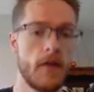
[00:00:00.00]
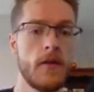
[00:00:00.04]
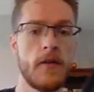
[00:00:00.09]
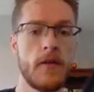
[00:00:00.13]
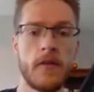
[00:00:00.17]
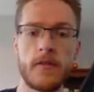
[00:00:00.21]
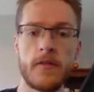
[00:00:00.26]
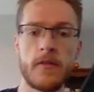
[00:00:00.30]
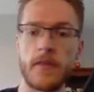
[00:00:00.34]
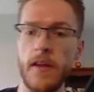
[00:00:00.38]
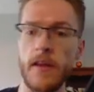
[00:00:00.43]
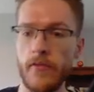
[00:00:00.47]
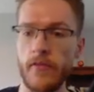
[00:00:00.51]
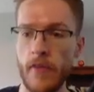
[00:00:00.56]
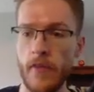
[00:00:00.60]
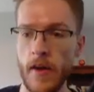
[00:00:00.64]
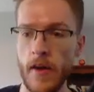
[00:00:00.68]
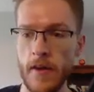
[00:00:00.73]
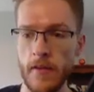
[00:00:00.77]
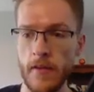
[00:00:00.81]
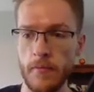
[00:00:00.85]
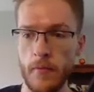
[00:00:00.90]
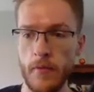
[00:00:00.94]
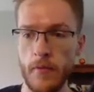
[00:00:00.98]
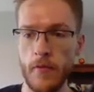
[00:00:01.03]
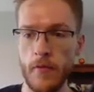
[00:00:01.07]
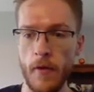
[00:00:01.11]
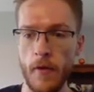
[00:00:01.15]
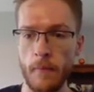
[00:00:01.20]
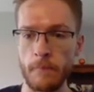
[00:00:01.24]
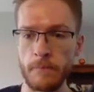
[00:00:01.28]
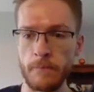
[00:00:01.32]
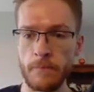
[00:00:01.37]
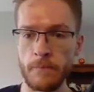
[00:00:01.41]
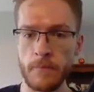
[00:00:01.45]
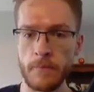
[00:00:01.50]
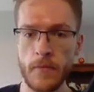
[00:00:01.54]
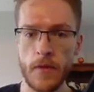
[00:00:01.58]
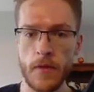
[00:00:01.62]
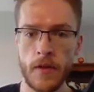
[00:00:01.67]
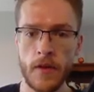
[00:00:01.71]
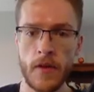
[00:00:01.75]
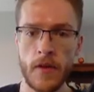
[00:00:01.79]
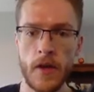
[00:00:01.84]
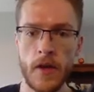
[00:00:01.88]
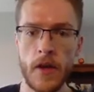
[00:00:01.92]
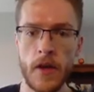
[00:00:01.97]
So that's fine, let's move on.
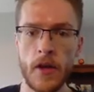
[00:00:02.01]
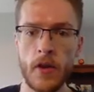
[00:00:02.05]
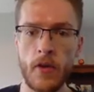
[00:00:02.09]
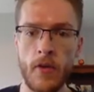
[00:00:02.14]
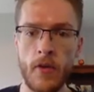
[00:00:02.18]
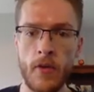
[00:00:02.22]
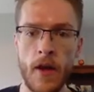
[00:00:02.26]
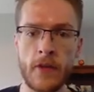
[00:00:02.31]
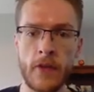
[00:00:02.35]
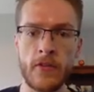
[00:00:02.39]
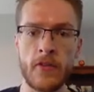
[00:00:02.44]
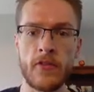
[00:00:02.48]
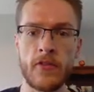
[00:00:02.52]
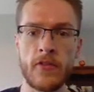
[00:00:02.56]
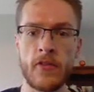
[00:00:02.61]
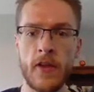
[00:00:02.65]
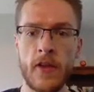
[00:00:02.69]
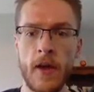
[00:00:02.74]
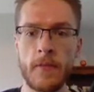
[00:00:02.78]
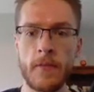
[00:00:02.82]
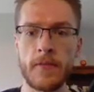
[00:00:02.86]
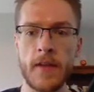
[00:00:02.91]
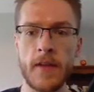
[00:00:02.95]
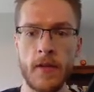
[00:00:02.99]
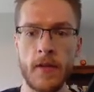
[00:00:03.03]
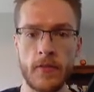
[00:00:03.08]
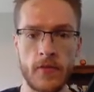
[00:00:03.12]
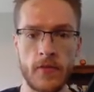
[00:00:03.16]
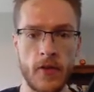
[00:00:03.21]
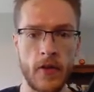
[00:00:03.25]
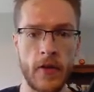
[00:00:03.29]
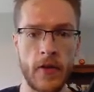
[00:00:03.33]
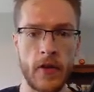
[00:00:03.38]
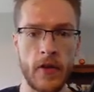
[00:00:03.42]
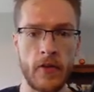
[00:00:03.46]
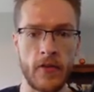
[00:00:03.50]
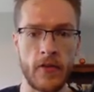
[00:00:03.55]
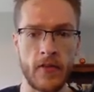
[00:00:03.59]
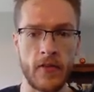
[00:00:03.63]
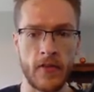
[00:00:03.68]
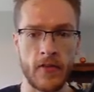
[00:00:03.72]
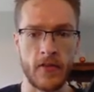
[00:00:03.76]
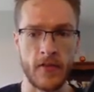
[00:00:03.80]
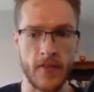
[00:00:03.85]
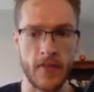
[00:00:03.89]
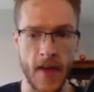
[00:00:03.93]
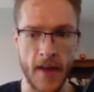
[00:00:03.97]
Clawhauser slurps down soda, increasing his
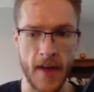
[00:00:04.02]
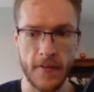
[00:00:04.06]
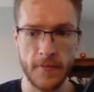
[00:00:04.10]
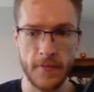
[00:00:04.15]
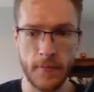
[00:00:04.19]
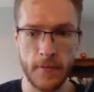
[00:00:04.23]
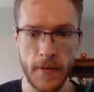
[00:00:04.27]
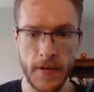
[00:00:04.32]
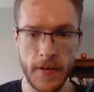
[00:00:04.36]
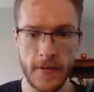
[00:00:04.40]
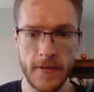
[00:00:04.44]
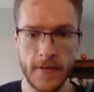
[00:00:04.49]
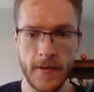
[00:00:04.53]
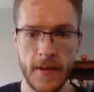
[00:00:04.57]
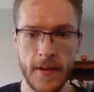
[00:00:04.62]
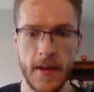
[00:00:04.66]
attack speed